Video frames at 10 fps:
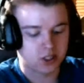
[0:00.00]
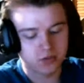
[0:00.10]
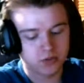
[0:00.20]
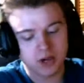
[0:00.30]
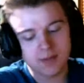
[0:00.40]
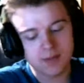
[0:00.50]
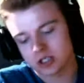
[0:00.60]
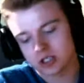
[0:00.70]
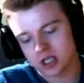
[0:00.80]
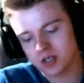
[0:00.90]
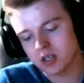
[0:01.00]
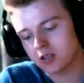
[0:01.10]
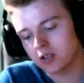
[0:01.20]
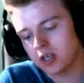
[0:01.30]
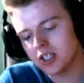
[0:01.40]
It was a great match. I think
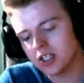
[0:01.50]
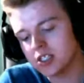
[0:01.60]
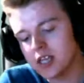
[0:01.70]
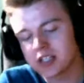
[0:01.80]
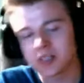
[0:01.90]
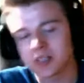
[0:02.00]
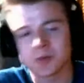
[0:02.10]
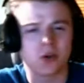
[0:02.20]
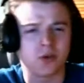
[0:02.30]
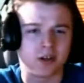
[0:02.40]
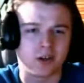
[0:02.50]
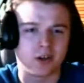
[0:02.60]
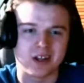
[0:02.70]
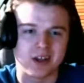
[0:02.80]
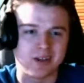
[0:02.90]
NXT has something going down
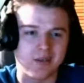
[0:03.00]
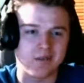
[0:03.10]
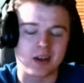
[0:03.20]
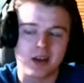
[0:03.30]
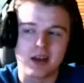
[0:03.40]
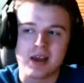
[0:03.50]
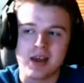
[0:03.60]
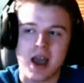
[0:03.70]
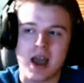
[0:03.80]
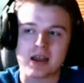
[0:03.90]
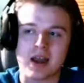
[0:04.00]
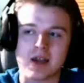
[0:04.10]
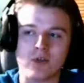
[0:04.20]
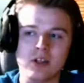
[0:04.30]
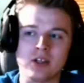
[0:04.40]
there, man. I
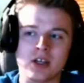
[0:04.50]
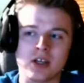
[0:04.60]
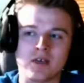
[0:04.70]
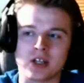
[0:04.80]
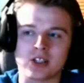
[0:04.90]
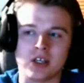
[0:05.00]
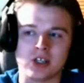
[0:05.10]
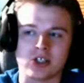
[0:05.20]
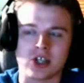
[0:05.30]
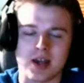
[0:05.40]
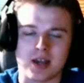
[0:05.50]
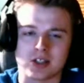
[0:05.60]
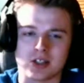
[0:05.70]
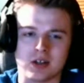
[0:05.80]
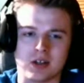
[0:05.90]
really didn't give NXT a
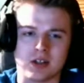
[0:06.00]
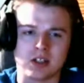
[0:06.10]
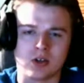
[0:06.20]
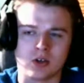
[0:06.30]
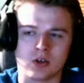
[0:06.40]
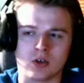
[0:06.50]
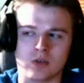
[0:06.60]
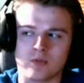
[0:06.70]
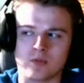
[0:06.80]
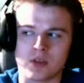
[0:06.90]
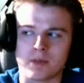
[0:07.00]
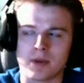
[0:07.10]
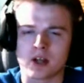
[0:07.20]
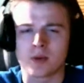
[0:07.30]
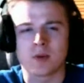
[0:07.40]
chance until
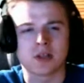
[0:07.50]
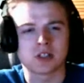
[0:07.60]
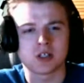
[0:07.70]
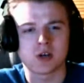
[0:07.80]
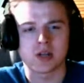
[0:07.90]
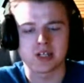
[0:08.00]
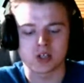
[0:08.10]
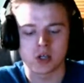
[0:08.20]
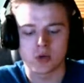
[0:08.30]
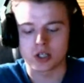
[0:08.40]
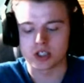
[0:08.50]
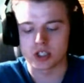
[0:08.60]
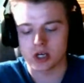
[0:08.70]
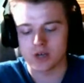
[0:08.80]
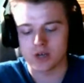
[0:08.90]
about a couple months ago when I started
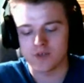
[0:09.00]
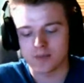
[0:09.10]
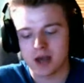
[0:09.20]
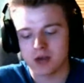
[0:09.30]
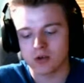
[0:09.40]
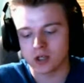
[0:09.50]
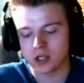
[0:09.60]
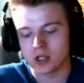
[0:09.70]
watching Finn Balor a lot.